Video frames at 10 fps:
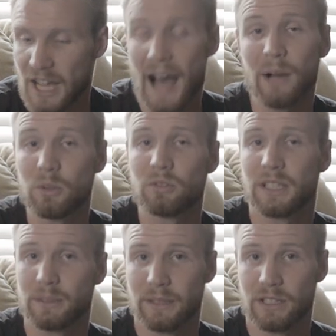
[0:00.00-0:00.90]
I would
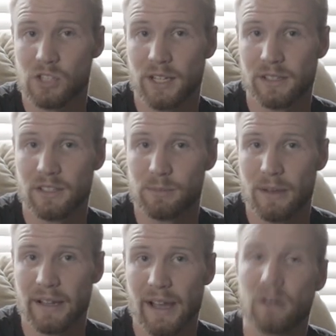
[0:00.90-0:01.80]
recommend checking this
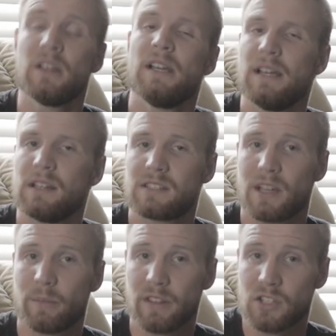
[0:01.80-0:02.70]
bag out. It's
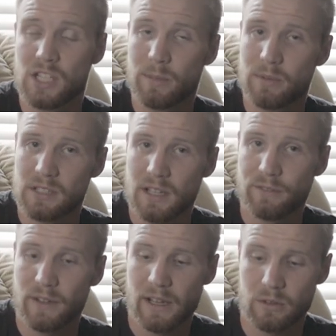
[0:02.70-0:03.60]
some of the cheapest I
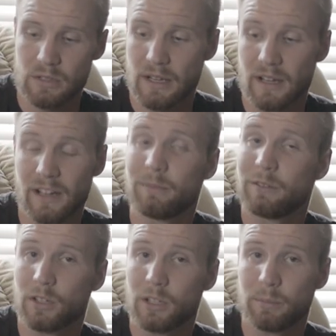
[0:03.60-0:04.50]
found, and I've
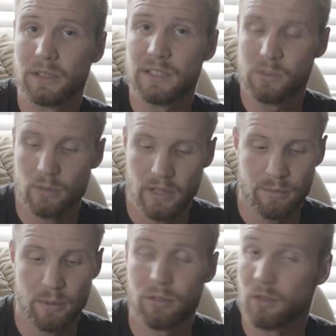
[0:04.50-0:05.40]
been very pleased
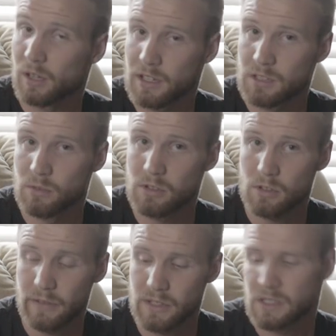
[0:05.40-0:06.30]
with both their customer
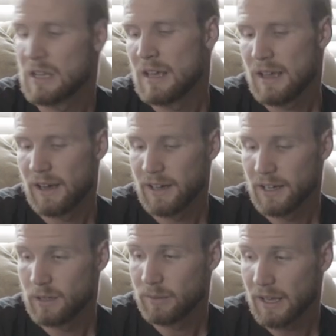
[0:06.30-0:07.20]
service
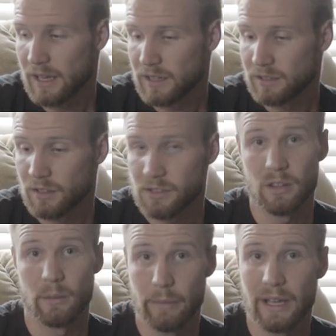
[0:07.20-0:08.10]
and
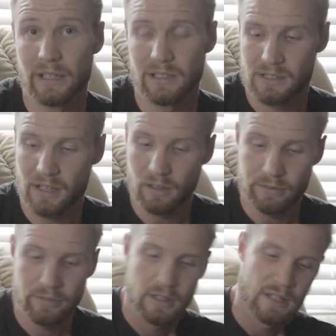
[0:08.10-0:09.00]
also the bag
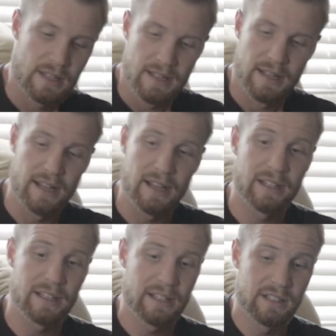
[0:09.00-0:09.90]
itself.
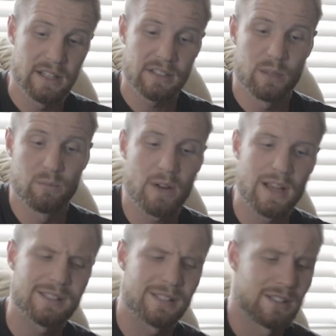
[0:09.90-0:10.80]
It does
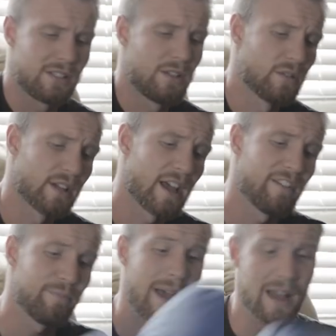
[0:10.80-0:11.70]
compress. It's
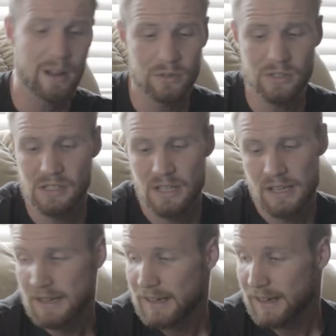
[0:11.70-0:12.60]
2.5 pounds,
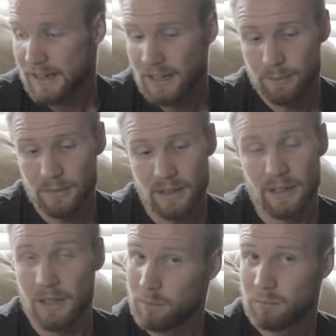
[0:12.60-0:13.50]
and
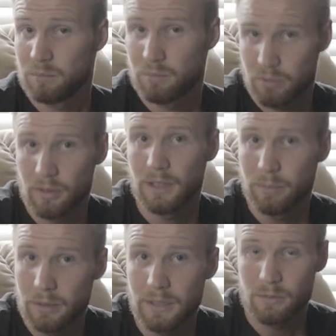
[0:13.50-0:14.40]
I'm pretty
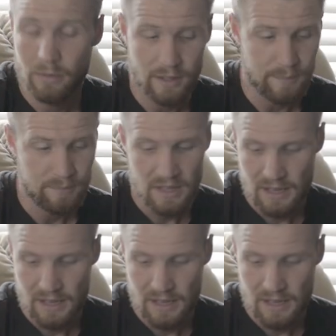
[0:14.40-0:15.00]
pleased with it.